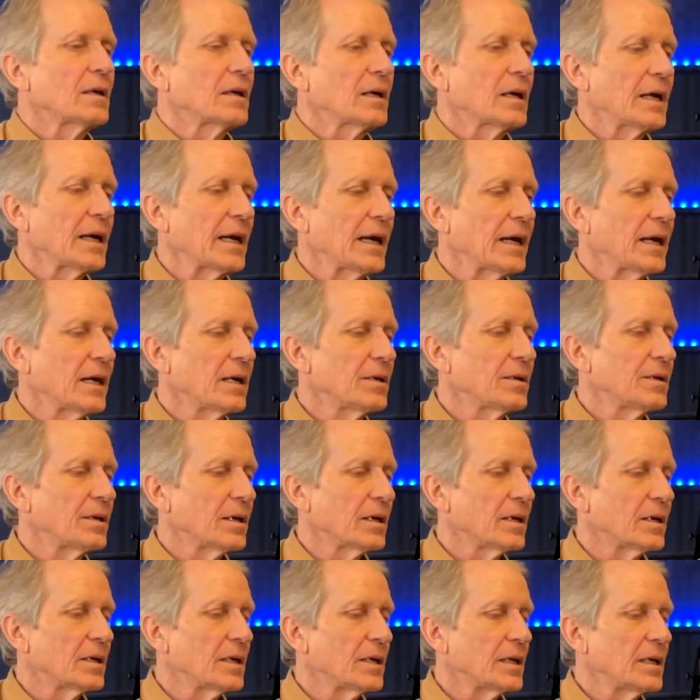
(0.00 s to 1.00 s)
And
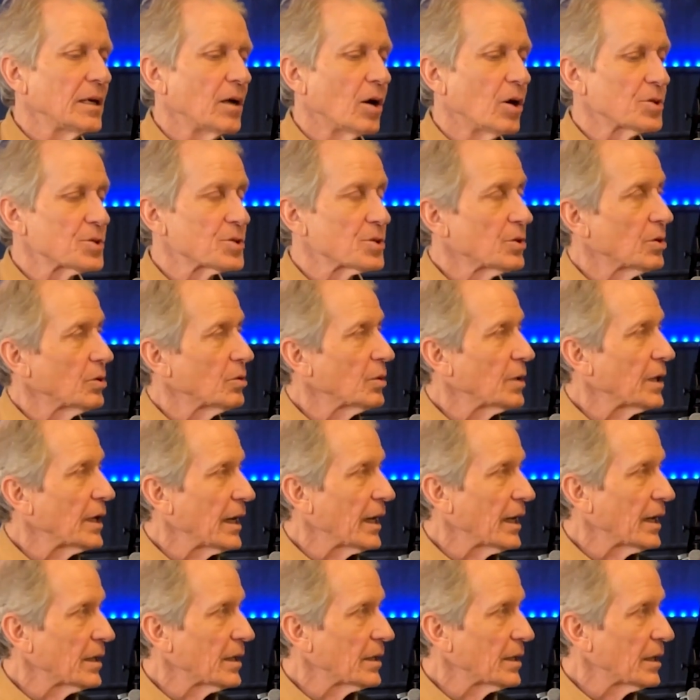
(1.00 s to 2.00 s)
he also
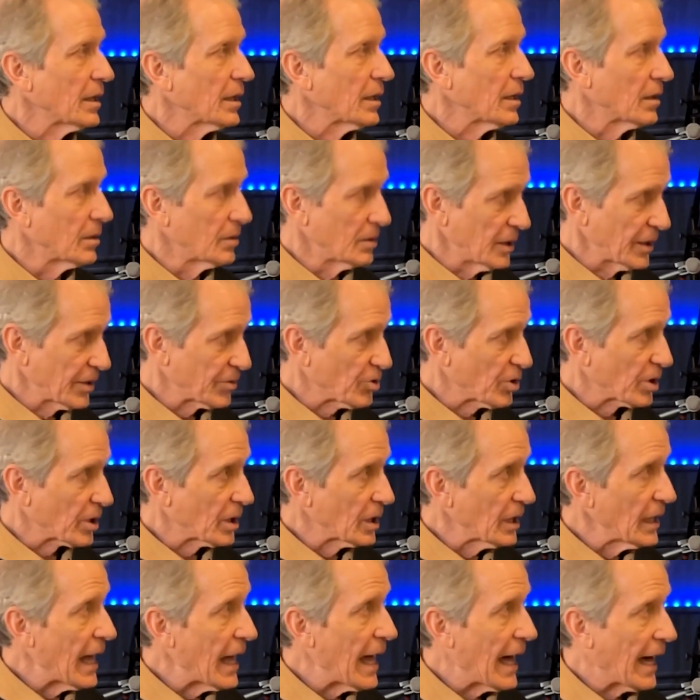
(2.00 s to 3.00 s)
had an electric
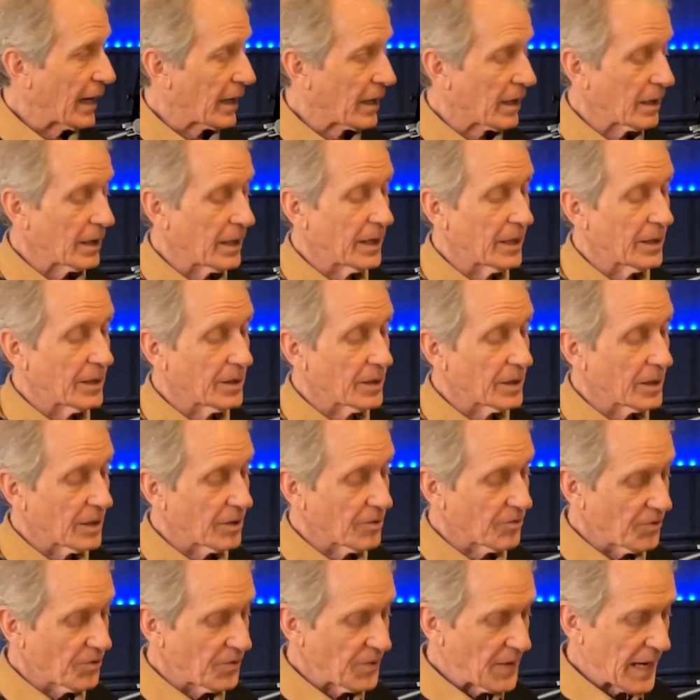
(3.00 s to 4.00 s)
clock. And in
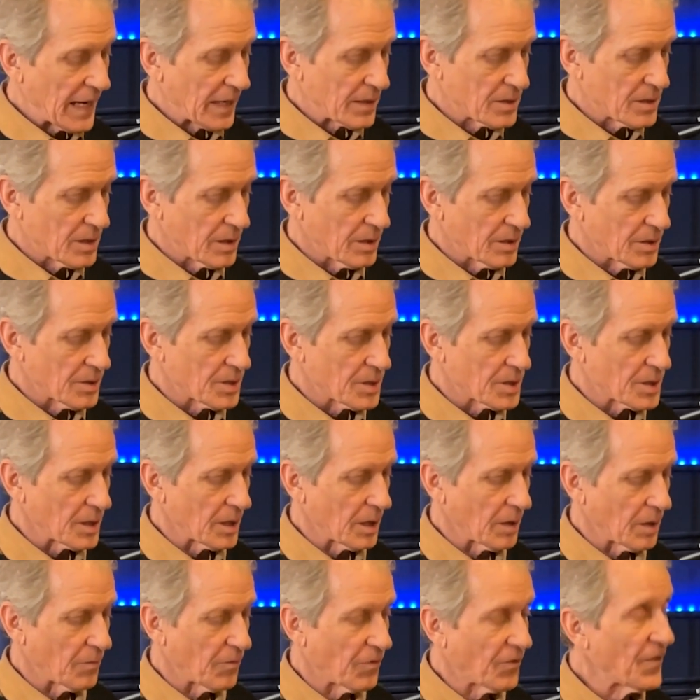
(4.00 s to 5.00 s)
fact, his
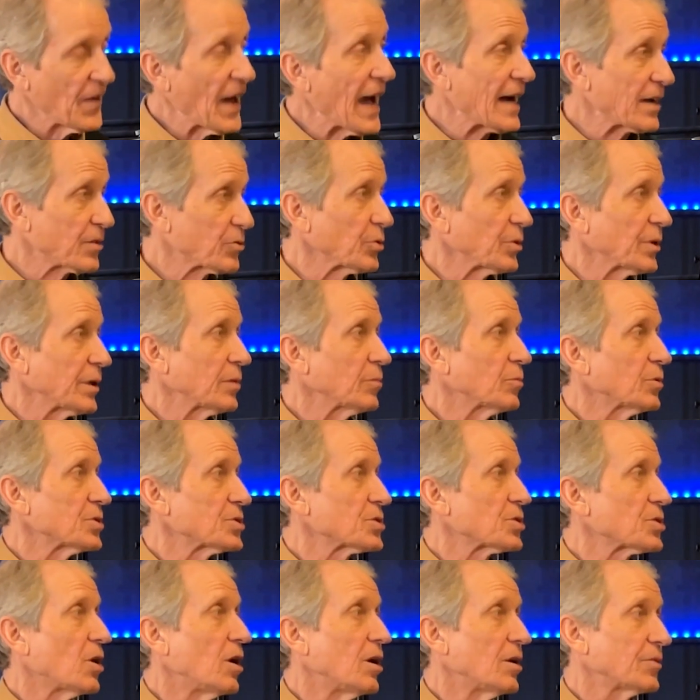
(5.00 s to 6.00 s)
factory was
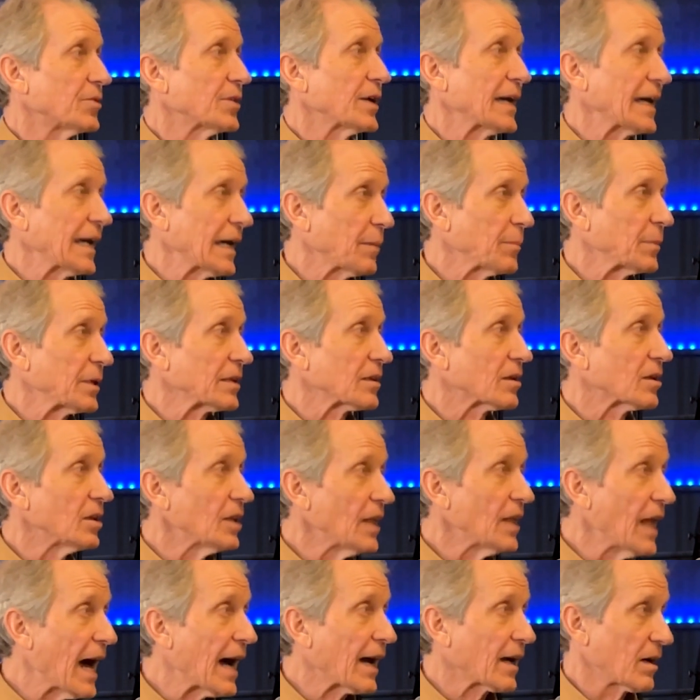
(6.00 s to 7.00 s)
called the Hammond
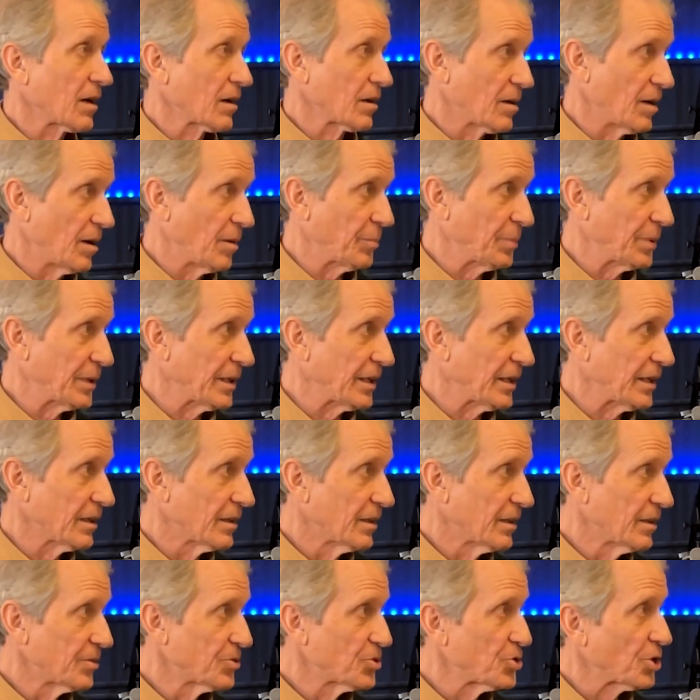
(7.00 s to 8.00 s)
Clock Company,
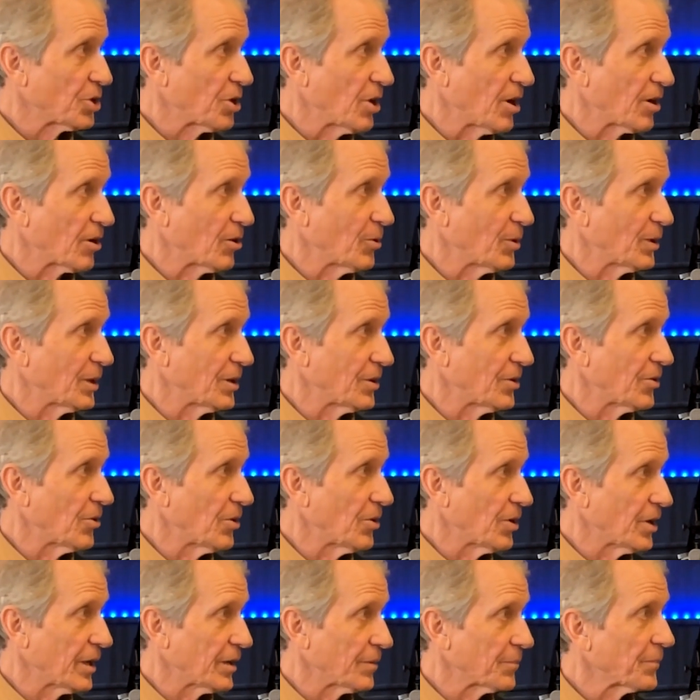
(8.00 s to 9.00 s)
Chicago,
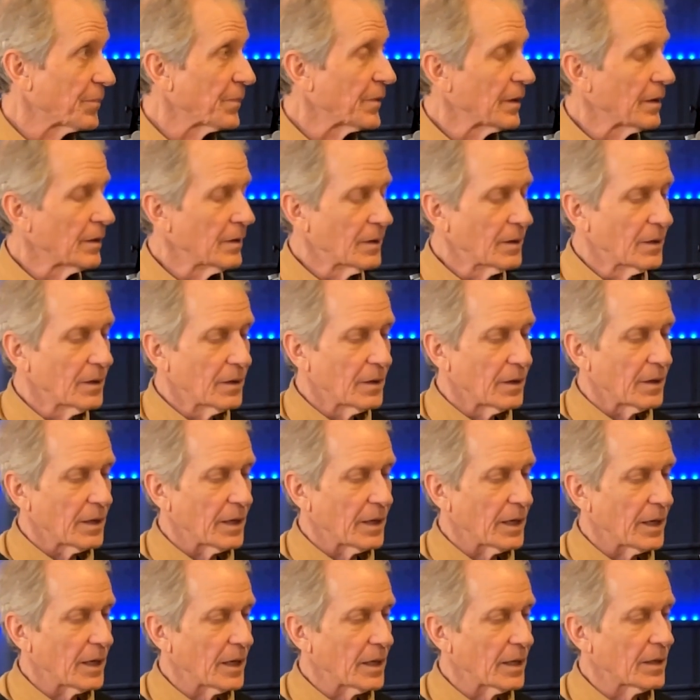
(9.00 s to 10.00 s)
Illinois.
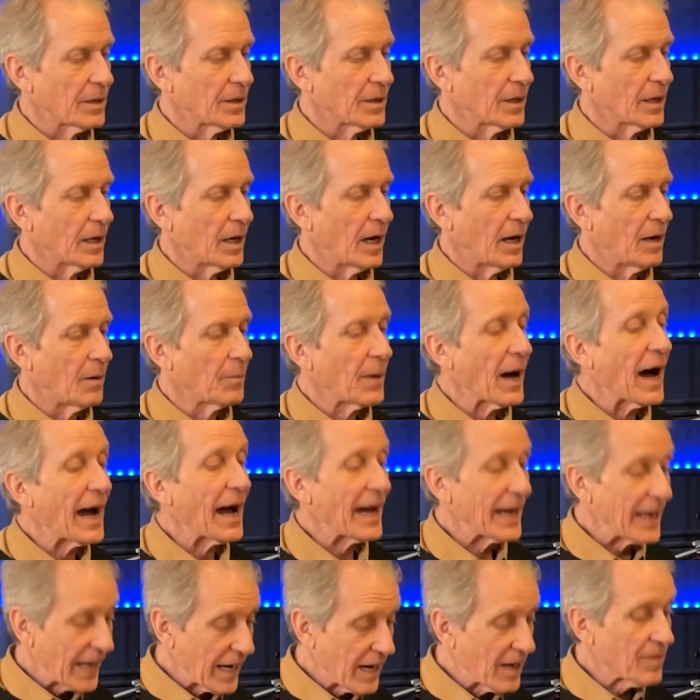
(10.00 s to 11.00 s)
And I
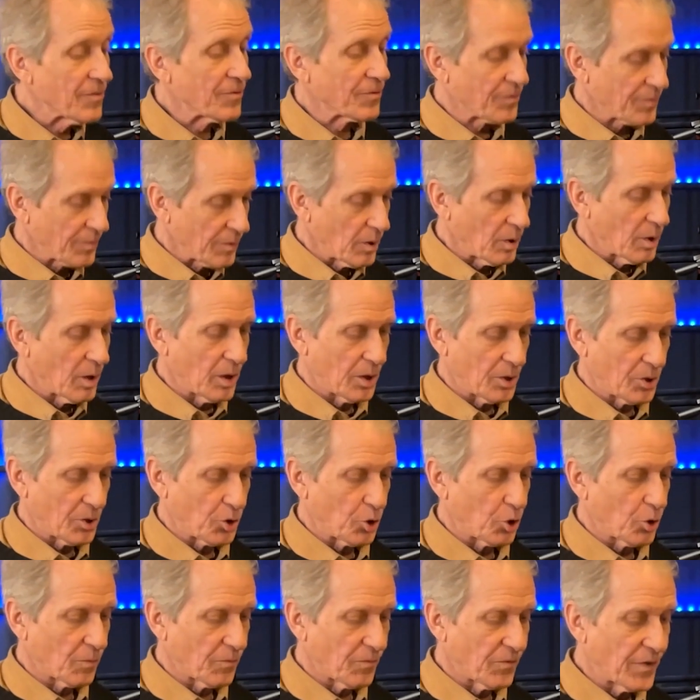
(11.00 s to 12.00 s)
have a
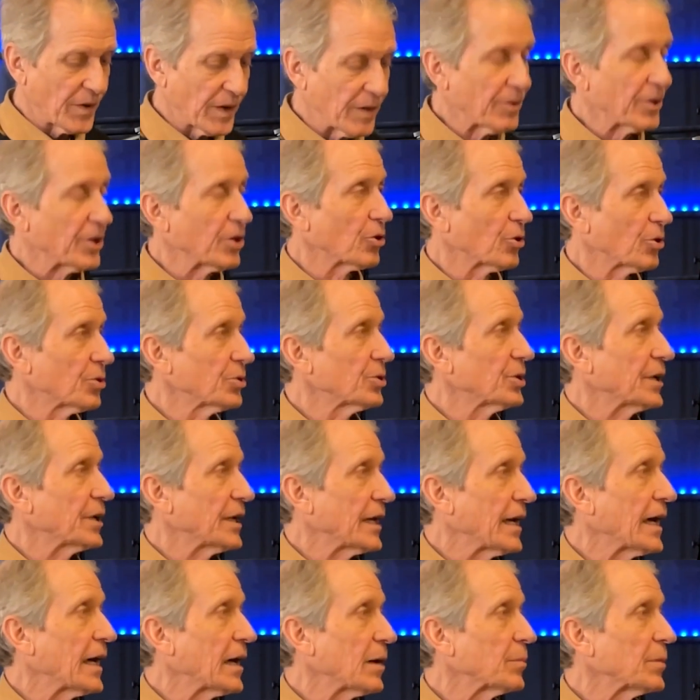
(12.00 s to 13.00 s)
very early
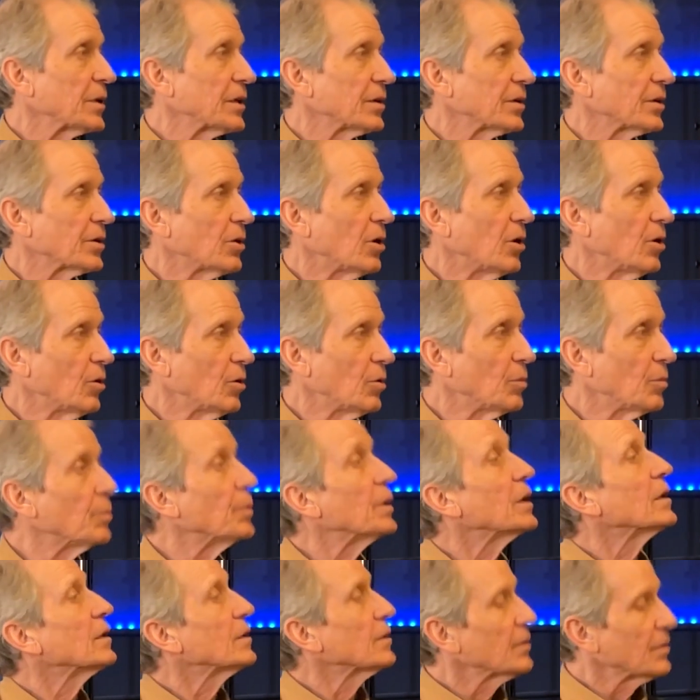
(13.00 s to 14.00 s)
Hammond at home
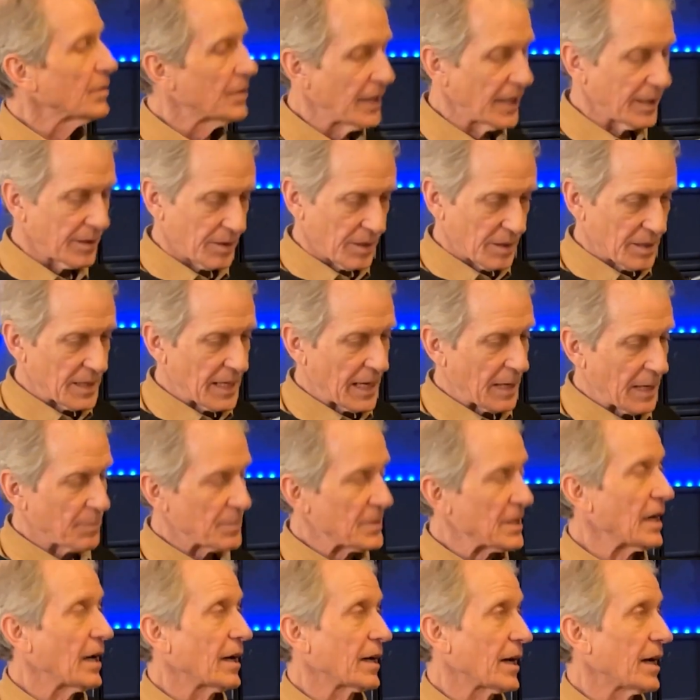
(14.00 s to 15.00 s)
that the name
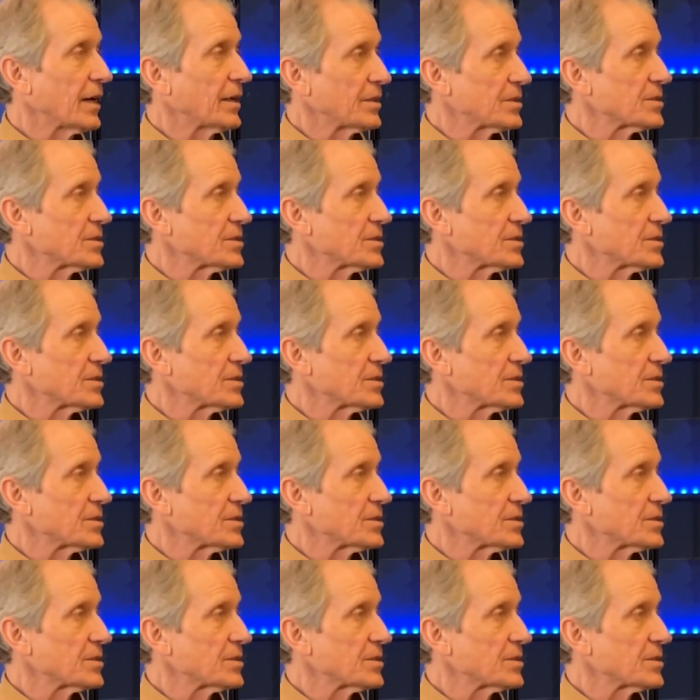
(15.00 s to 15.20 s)
tag on it